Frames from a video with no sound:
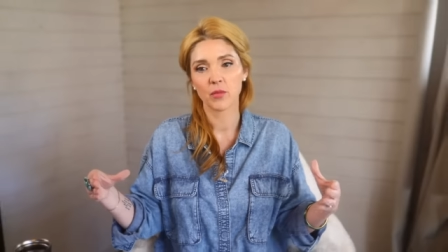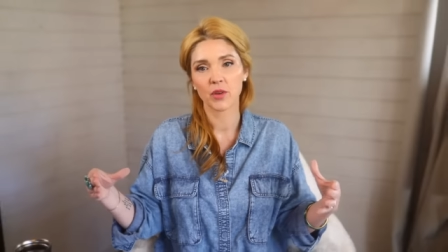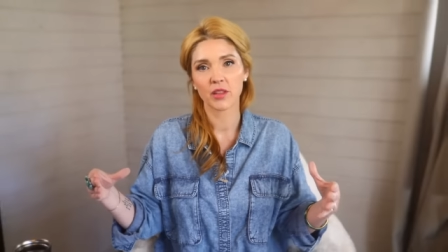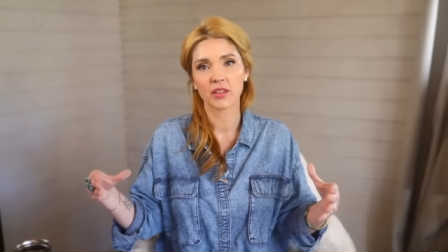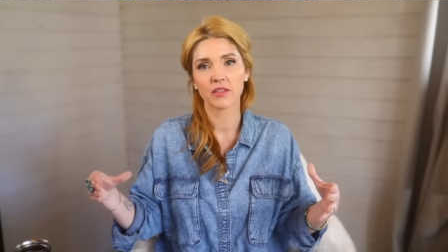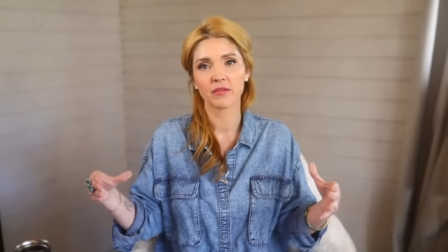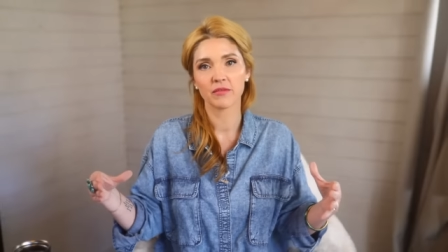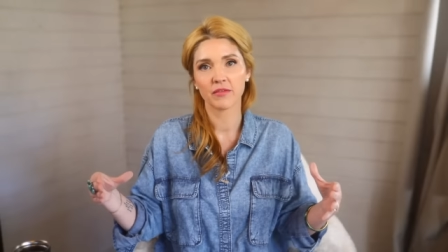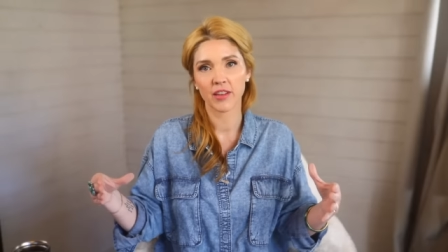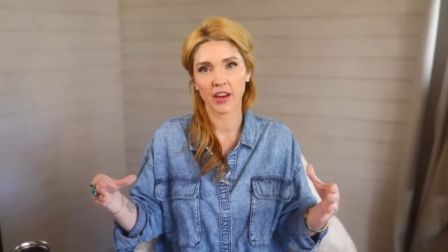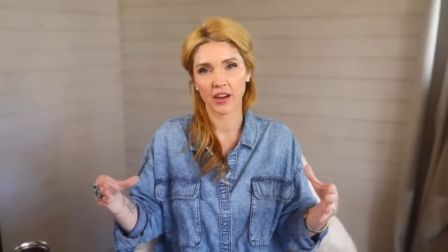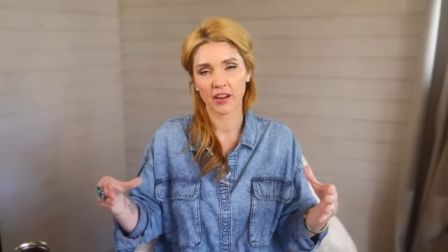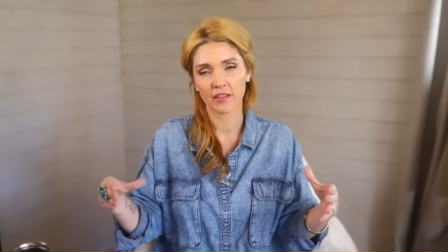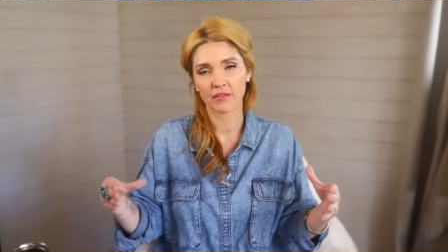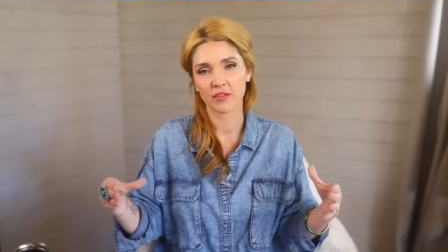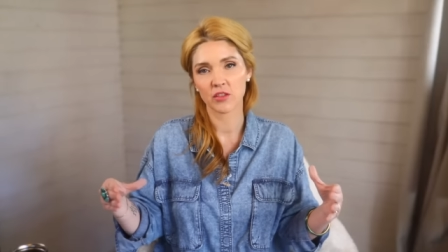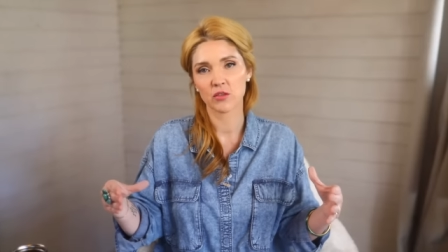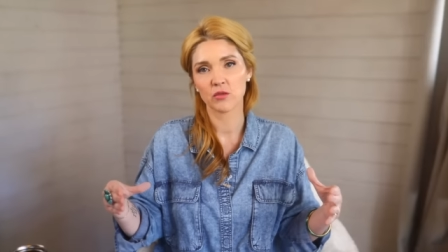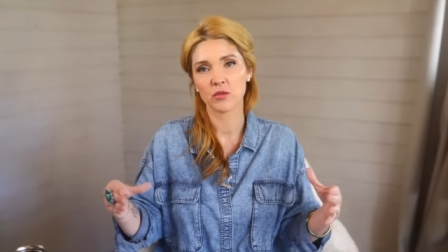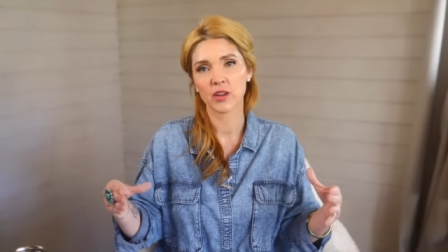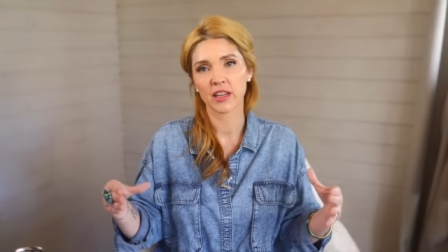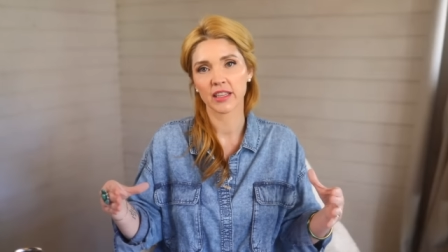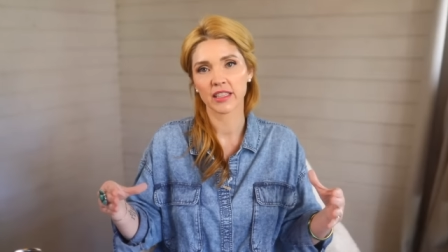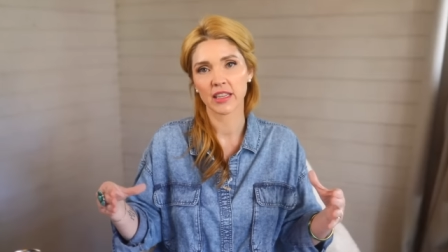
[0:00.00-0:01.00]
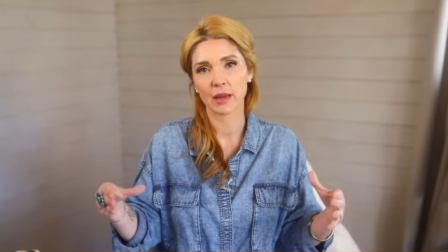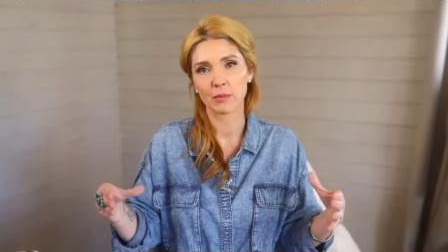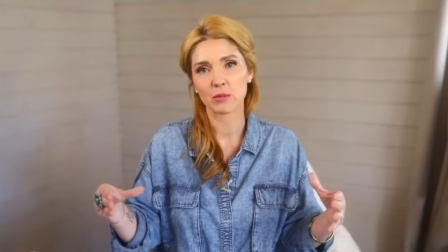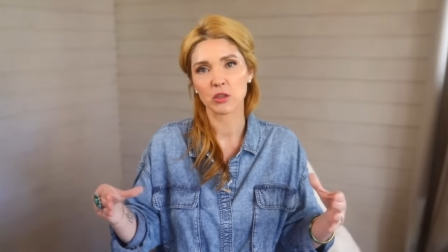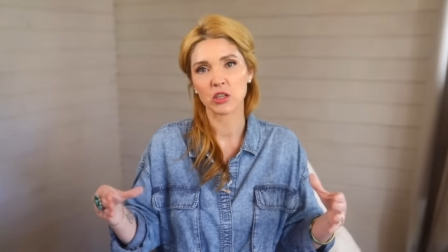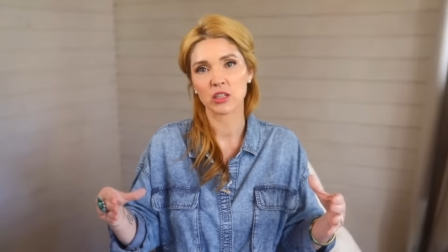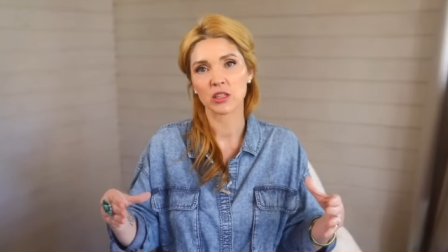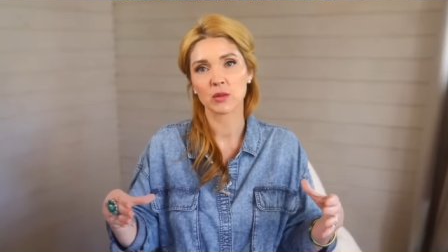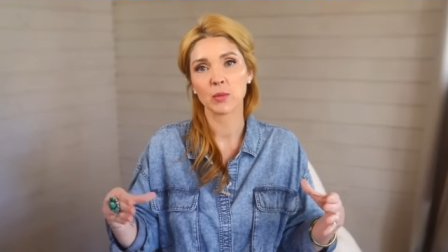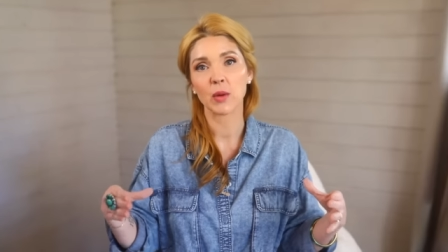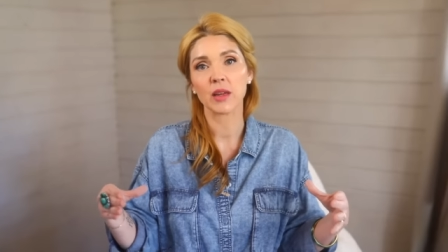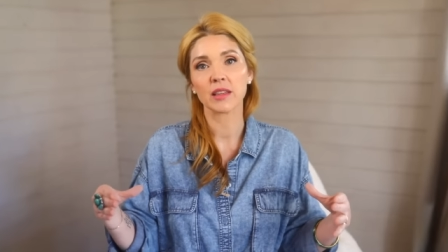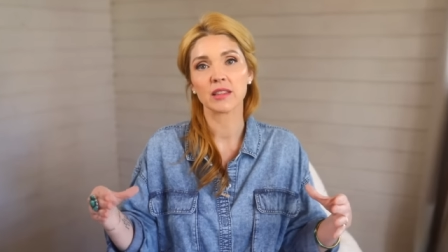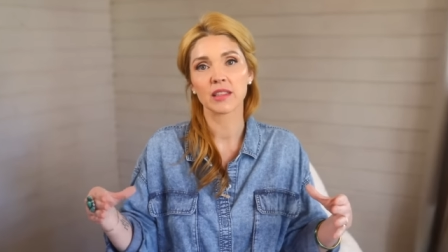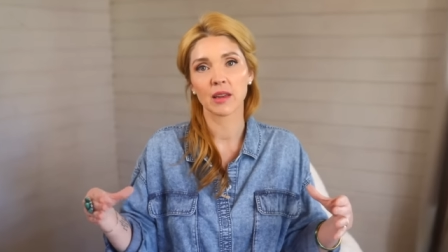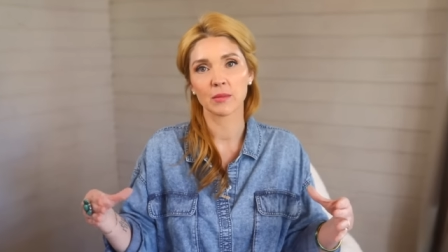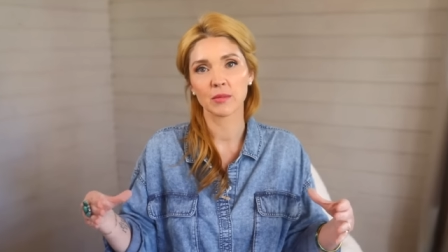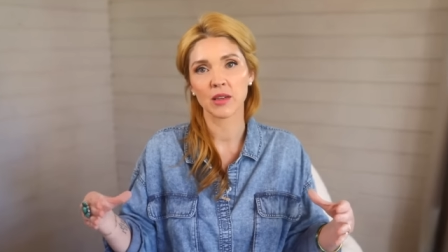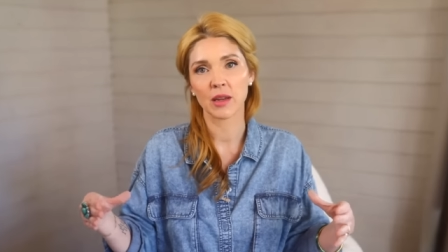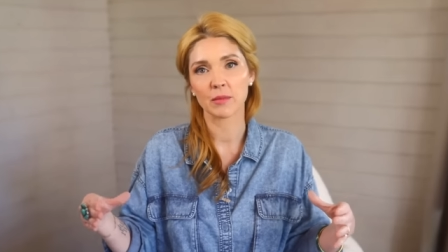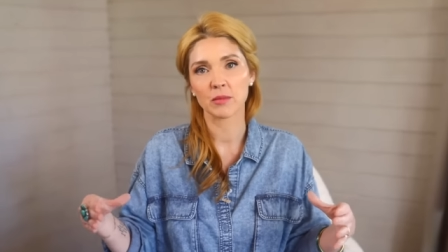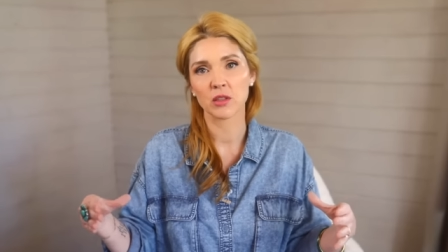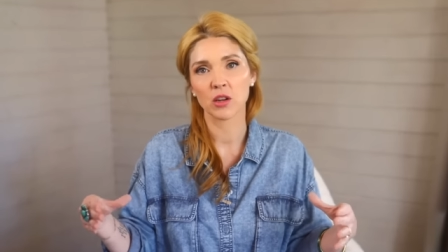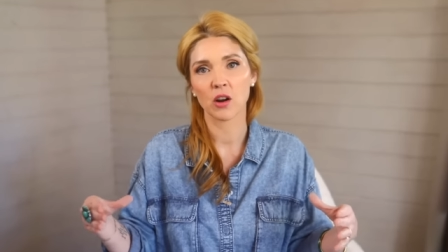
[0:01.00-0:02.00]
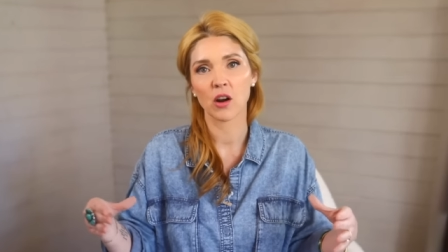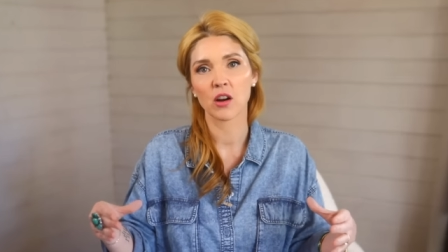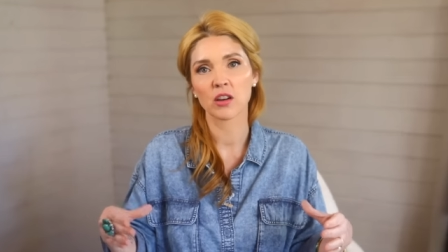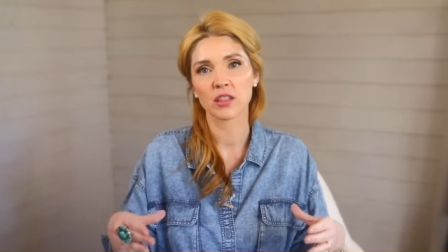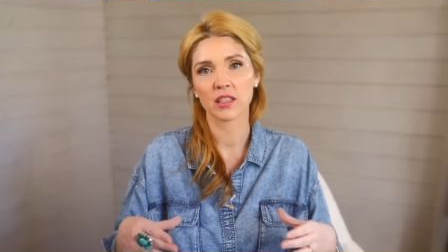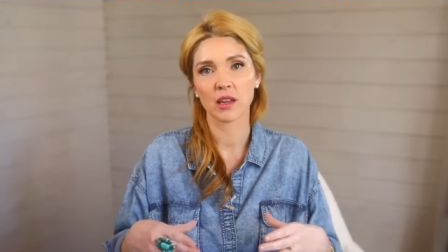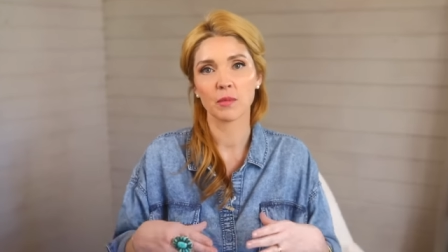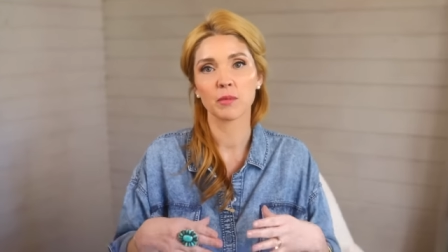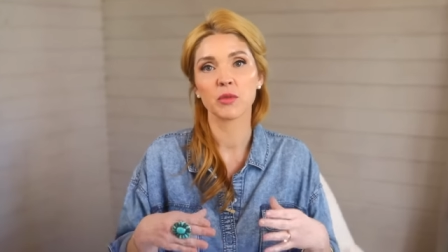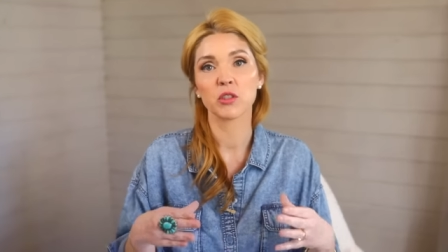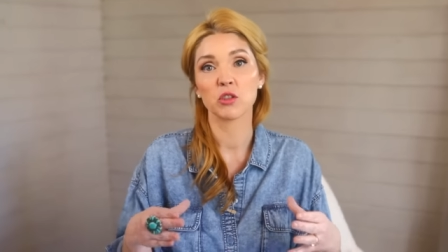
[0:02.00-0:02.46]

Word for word: with very few exceptions, but sometimes there are some,